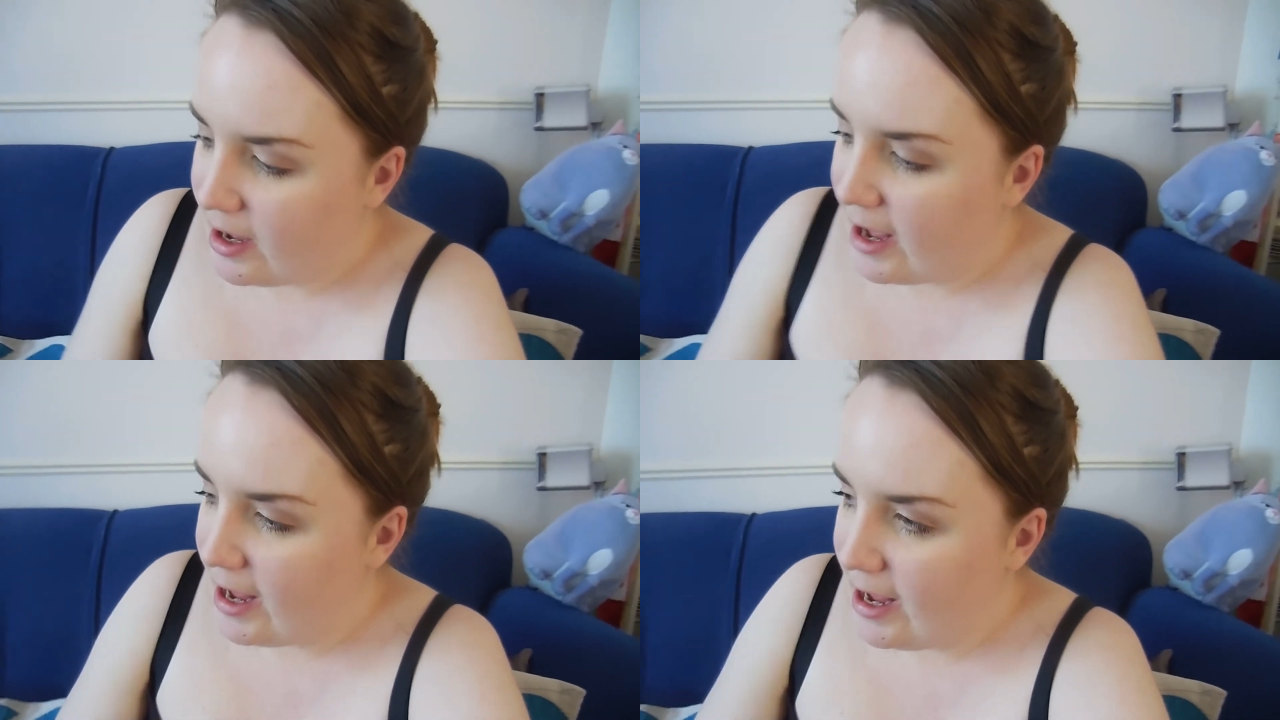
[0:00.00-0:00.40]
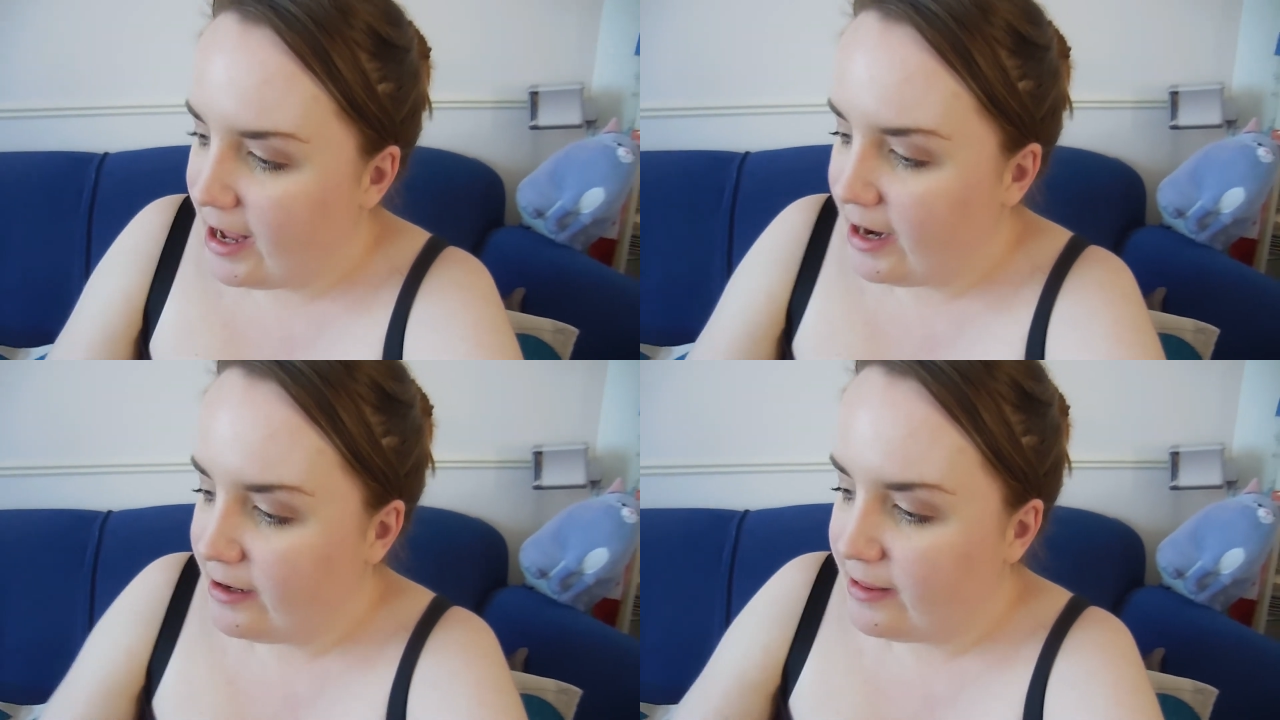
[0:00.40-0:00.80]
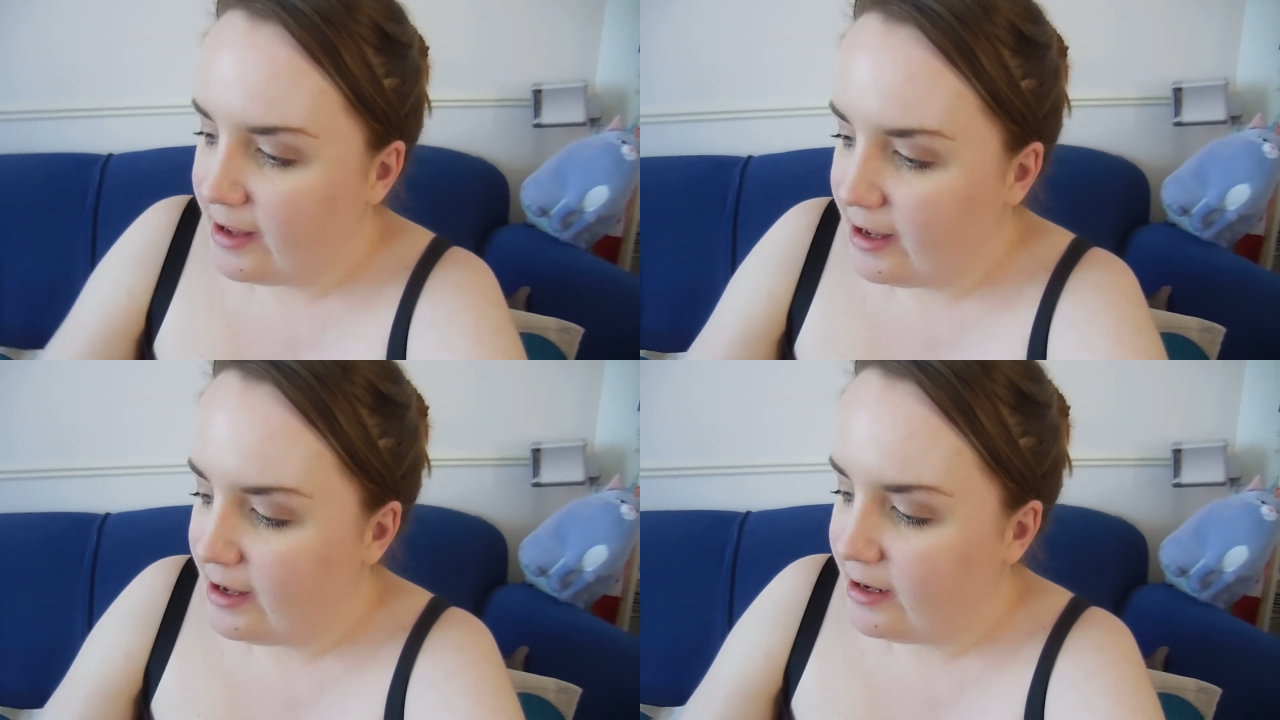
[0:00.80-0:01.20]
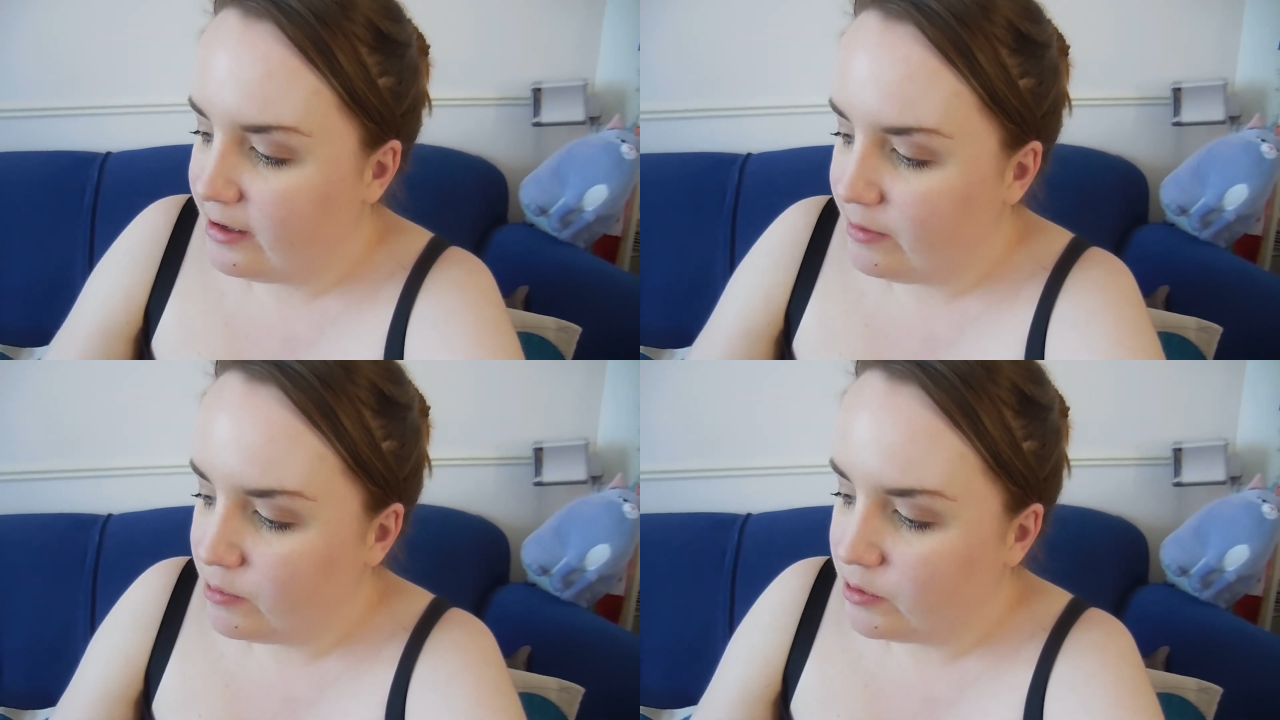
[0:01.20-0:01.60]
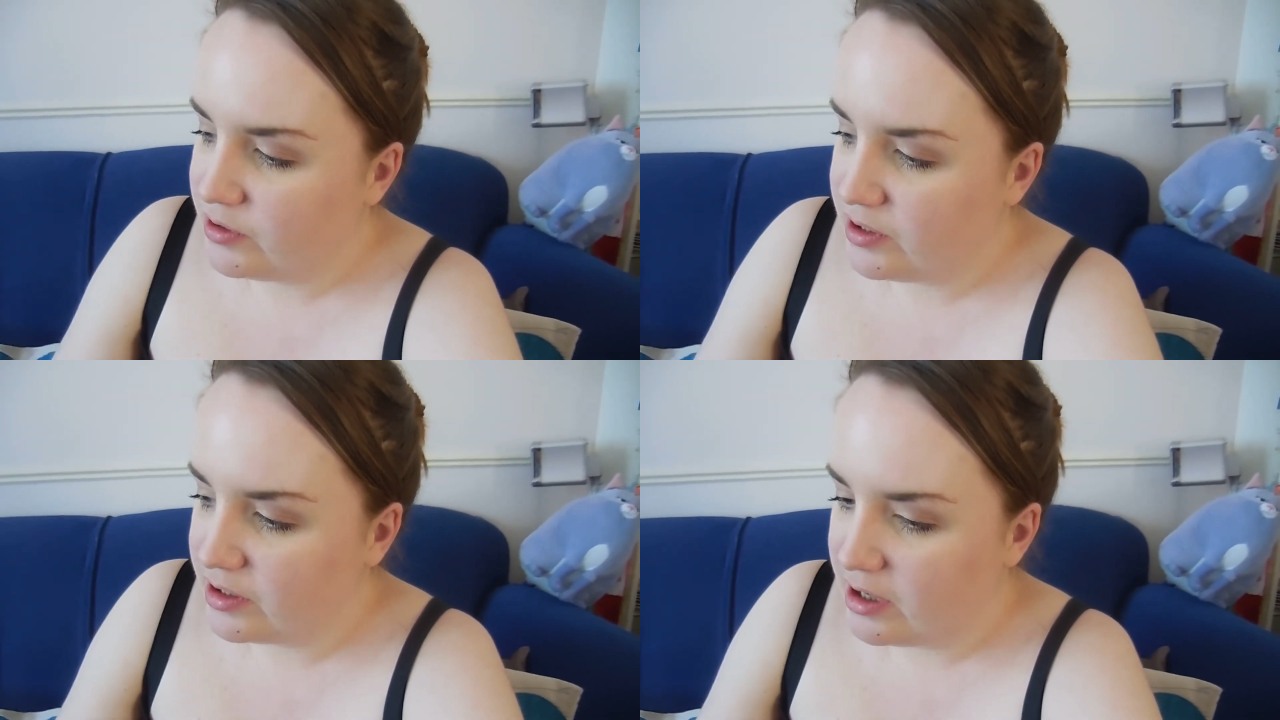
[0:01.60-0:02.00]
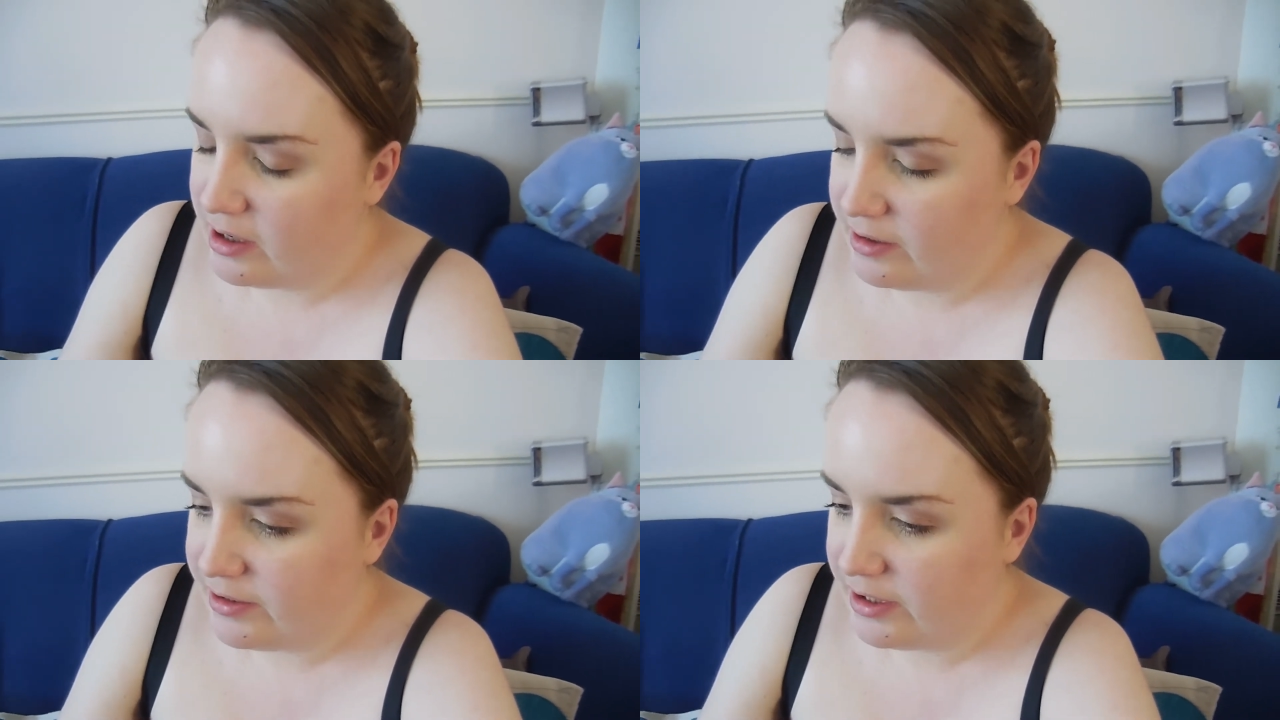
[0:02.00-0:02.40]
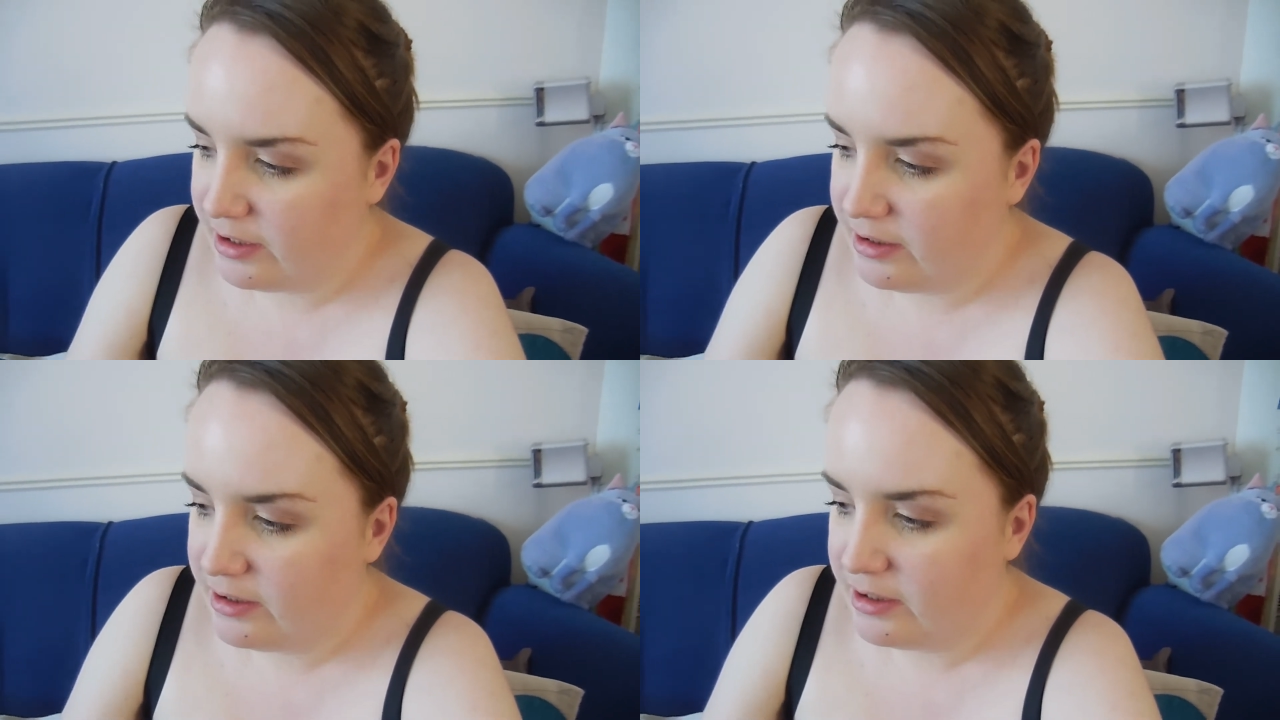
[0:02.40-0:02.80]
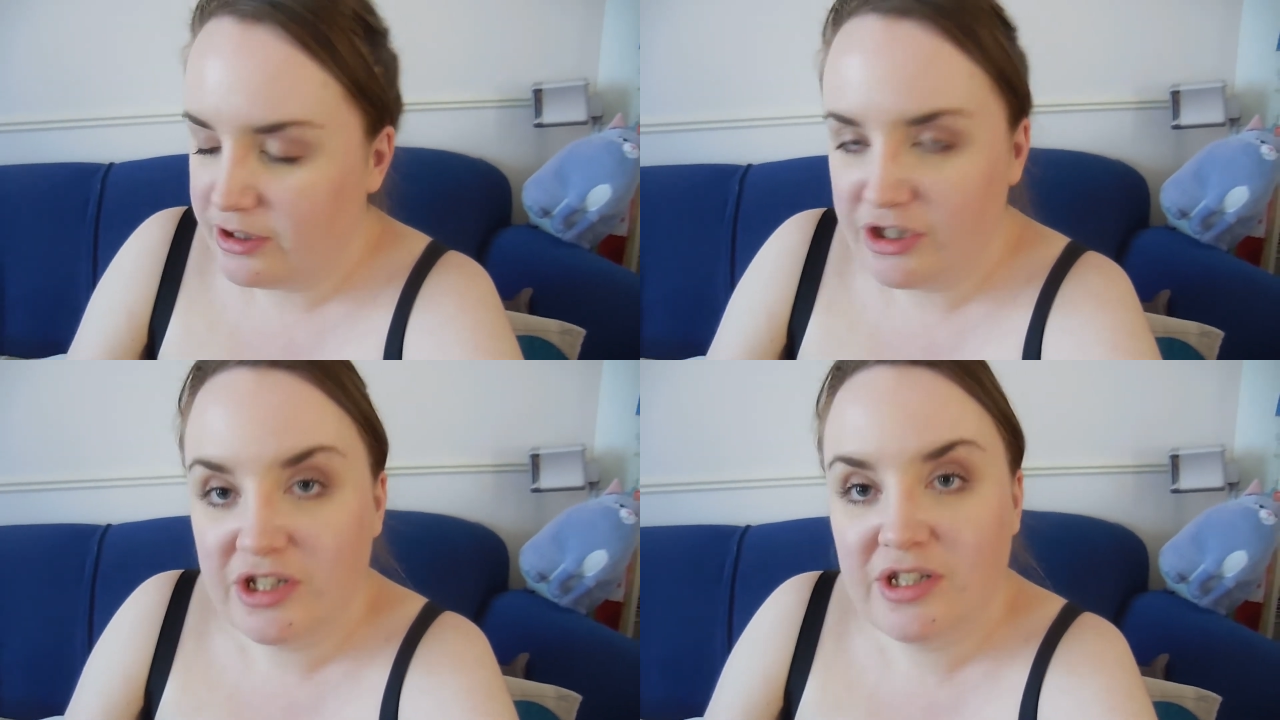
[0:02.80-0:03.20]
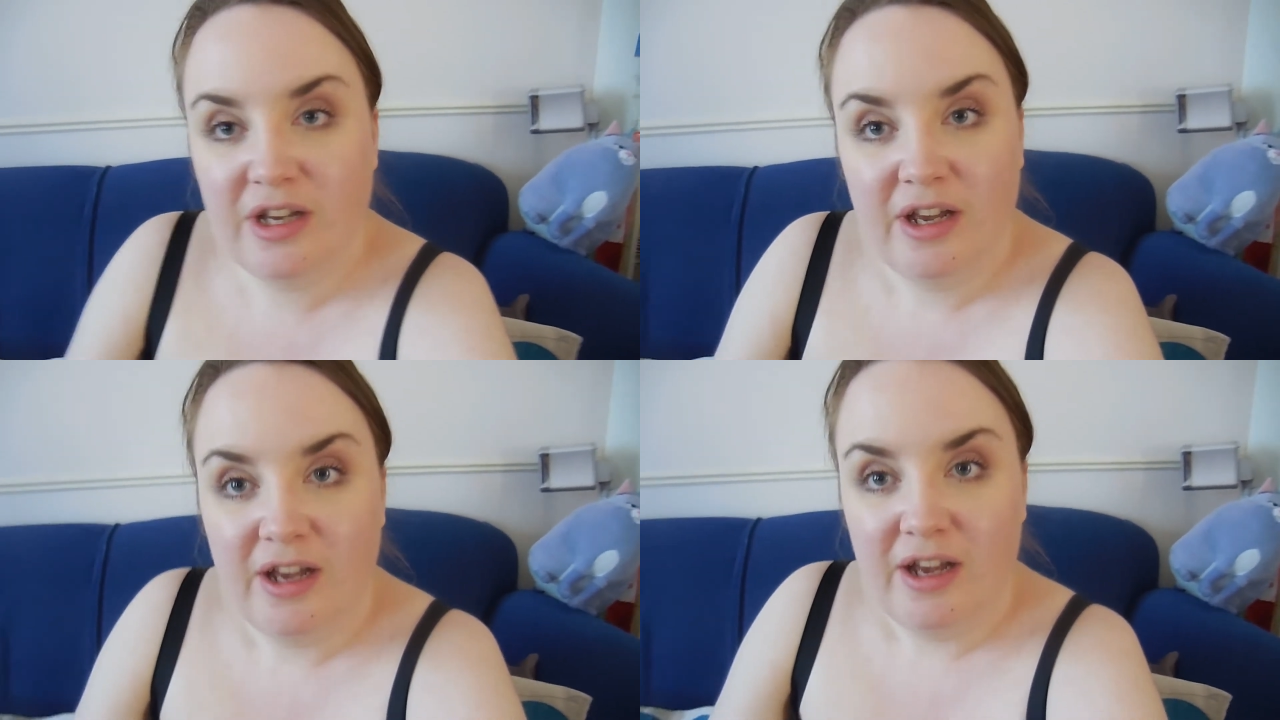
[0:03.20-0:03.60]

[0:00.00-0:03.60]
And then water the garden and just